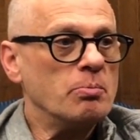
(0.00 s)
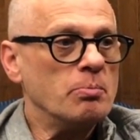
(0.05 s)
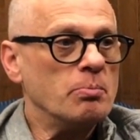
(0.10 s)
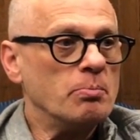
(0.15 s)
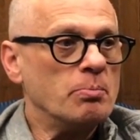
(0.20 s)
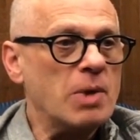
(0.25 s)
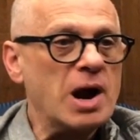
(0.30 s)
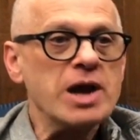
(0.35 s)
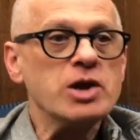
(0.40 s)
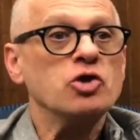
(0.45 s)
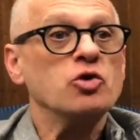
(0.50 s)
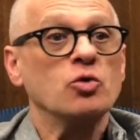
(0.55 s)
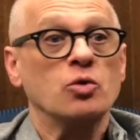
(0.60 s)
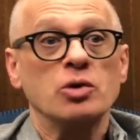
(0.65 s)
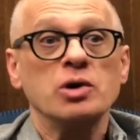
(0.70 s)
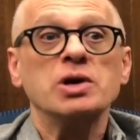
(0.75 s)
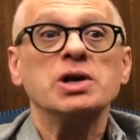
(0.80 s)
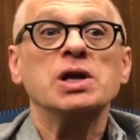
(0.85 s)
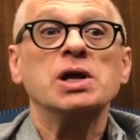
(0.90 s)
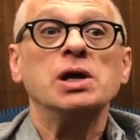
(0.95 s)

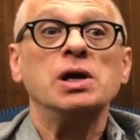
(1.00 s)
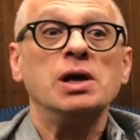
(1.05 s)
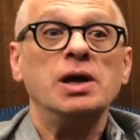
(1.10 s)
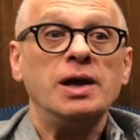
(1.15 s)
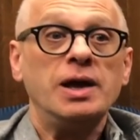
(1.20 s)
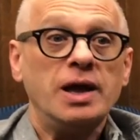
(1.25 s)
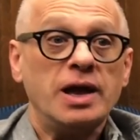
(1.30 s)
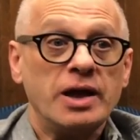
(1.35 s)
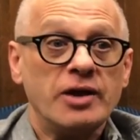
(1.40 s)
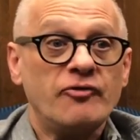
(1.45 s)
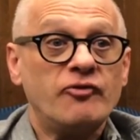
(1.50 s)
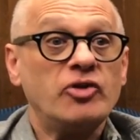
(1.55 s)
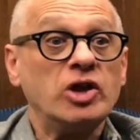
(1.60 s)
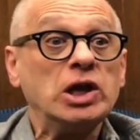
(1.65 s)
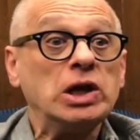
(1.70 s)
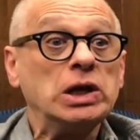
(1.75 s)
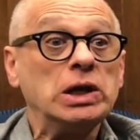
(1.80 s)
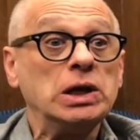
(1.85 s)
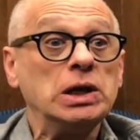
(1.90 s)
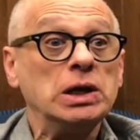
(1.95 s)

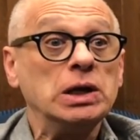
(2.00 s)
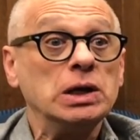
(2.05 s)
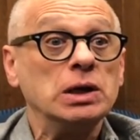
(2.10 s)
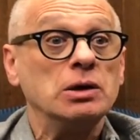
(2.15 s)
minority-heavy,